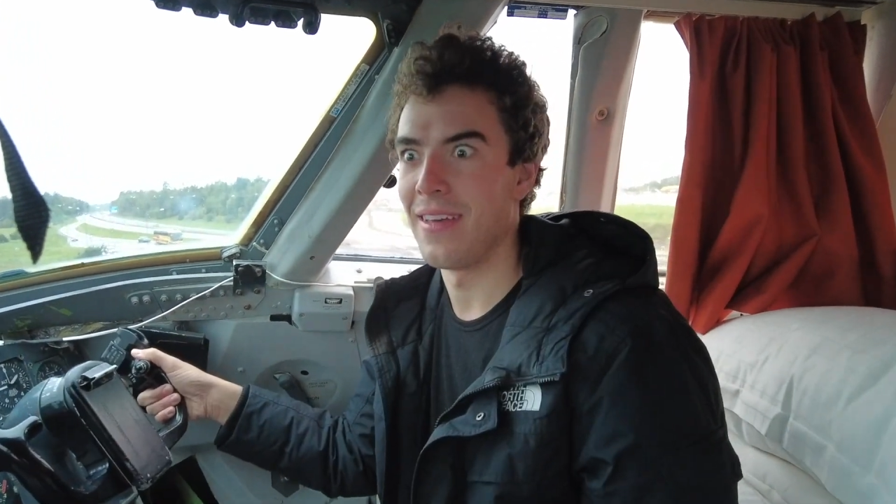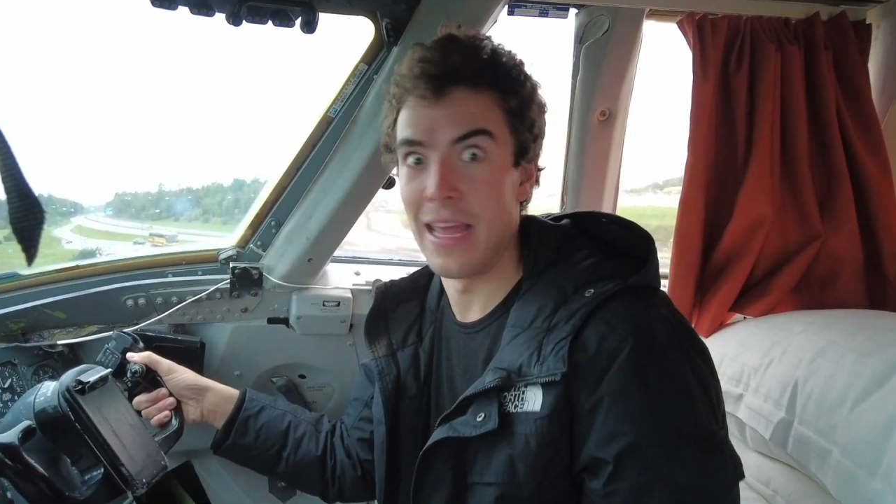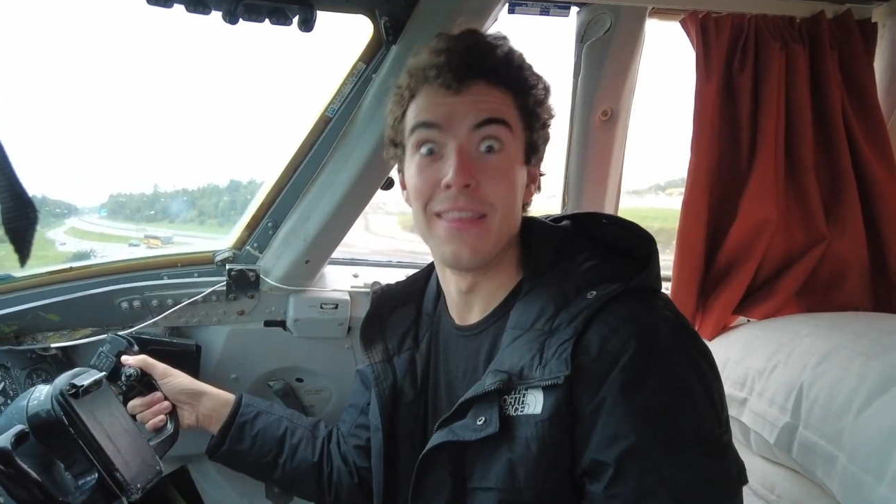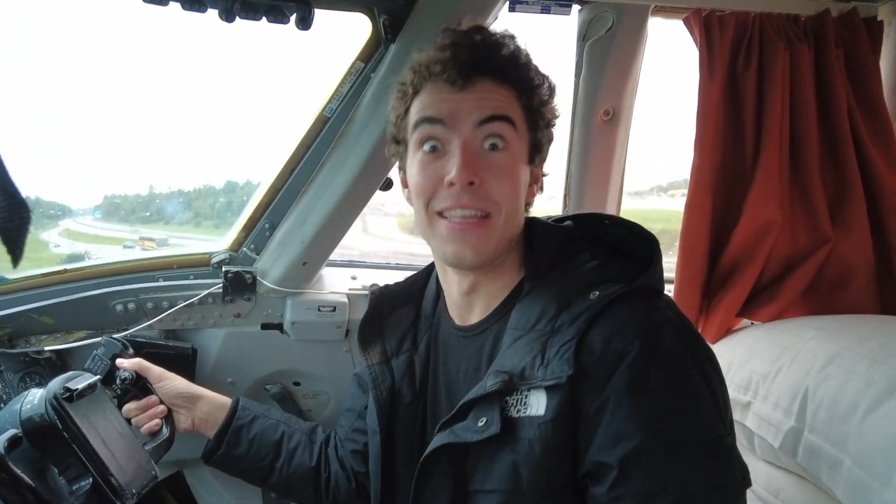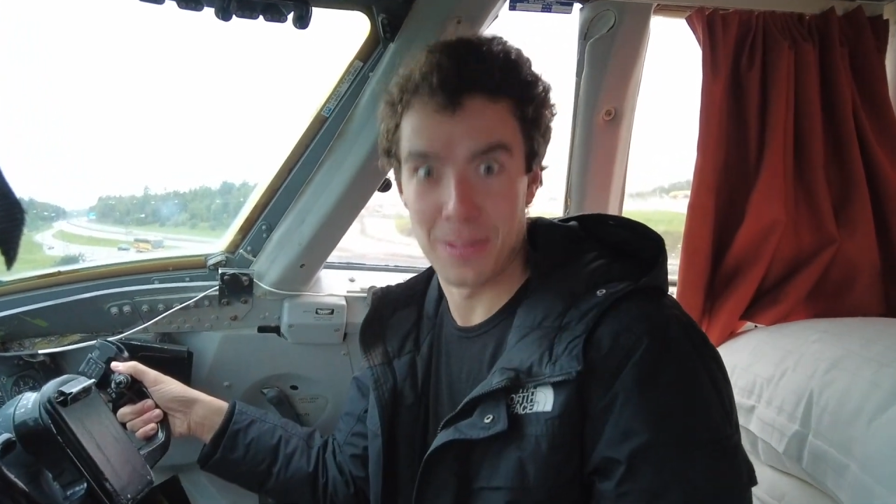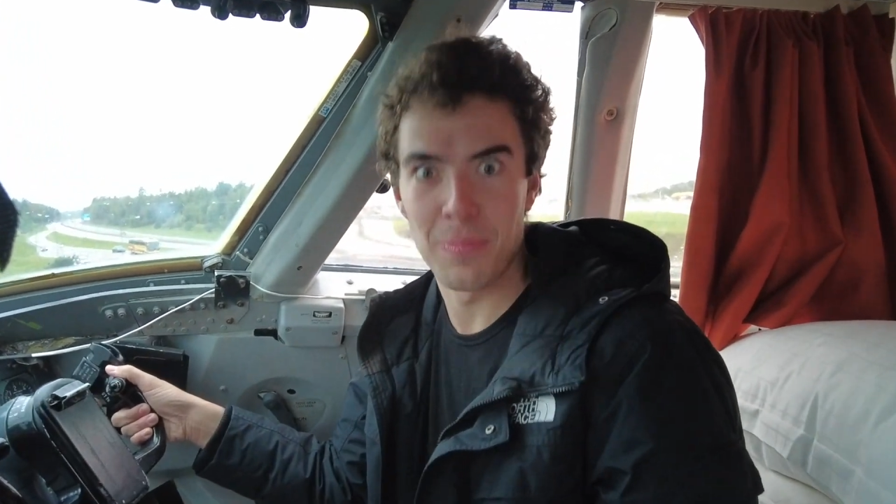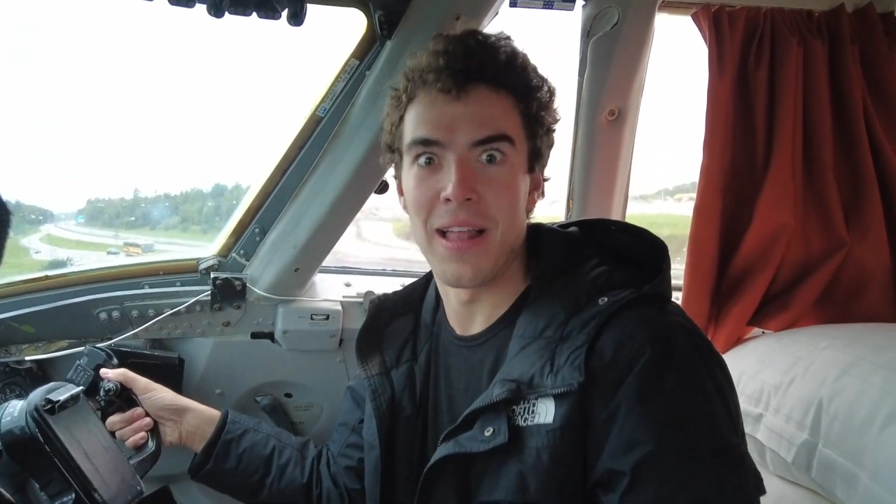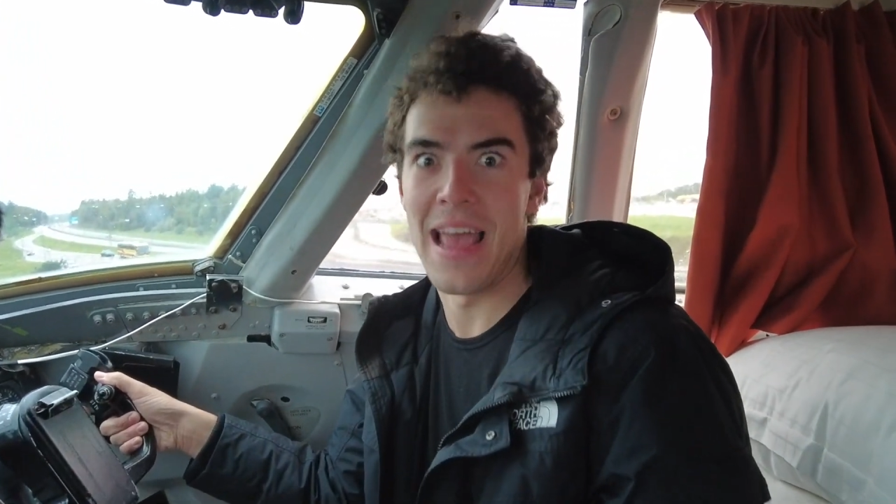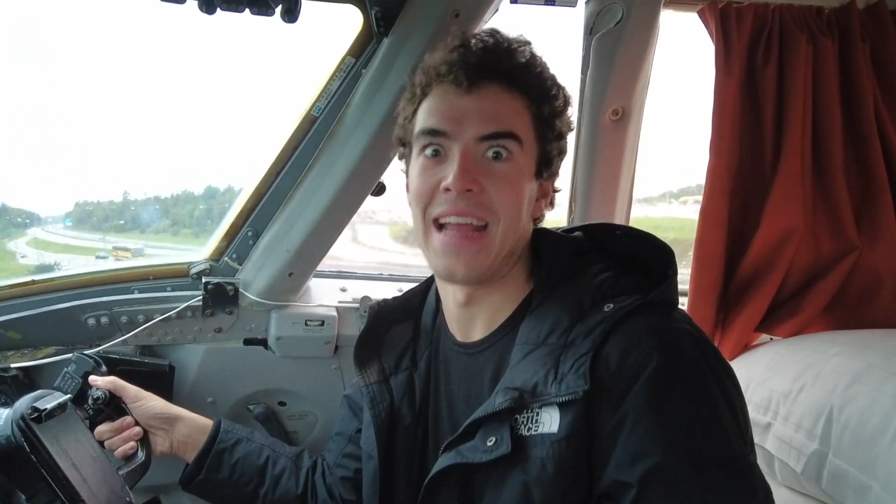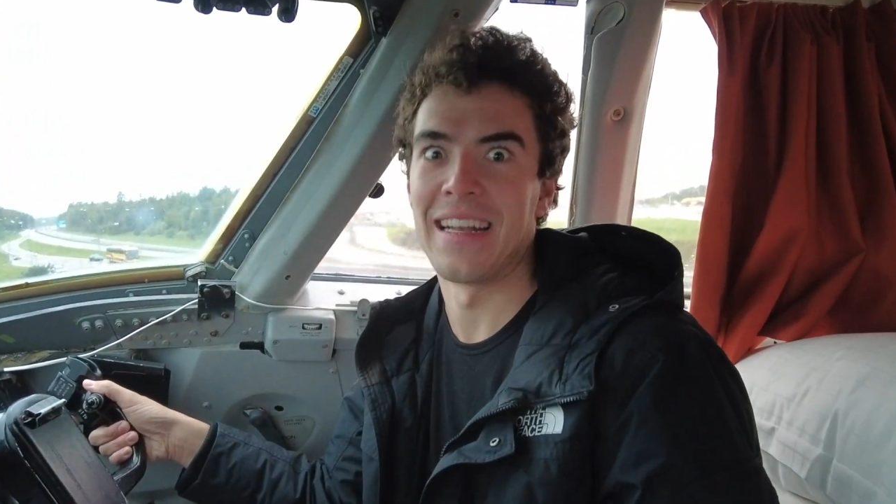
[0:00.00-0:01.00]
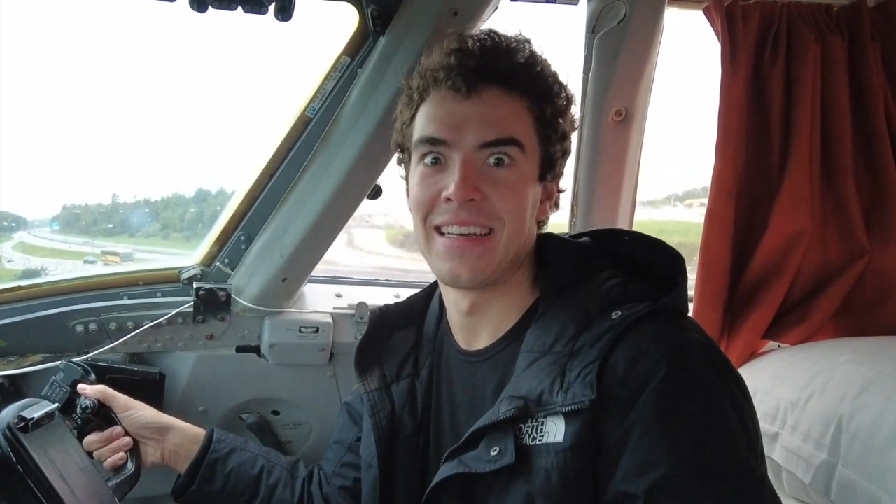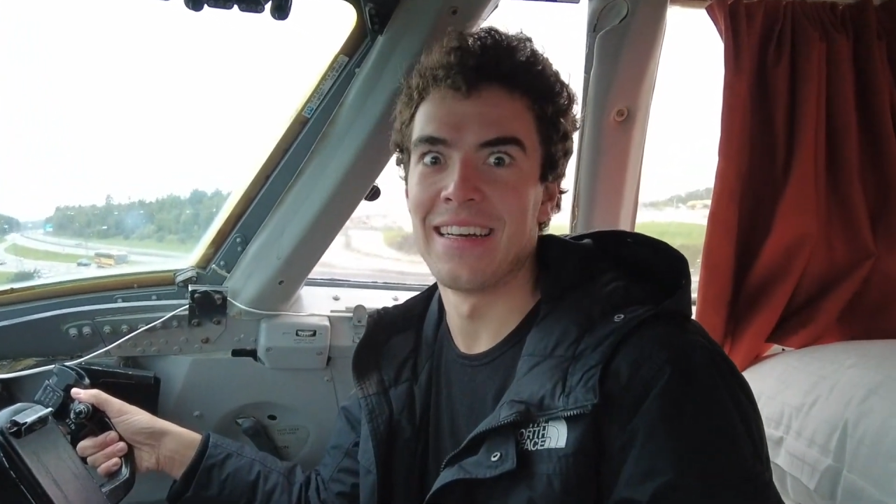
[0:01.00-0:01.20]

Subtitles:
in this plane.